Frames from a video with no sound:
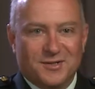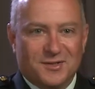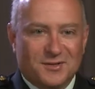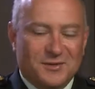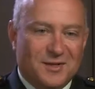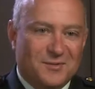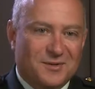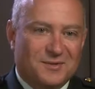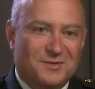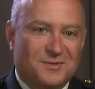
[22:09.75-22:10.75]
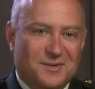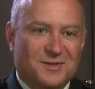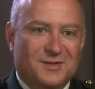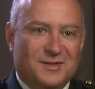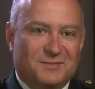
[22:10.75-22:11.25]
so
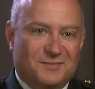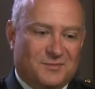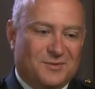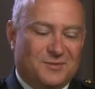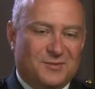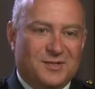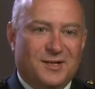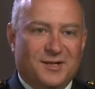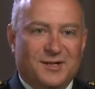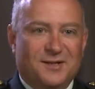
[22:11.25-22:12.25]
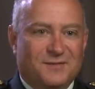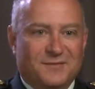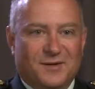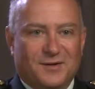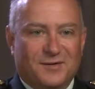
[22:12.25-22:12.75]
we'll rotate in and
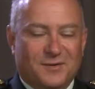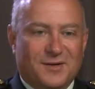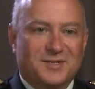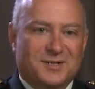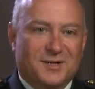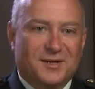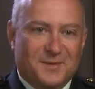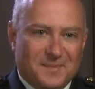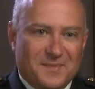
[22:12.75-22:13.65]
figure out the rest later.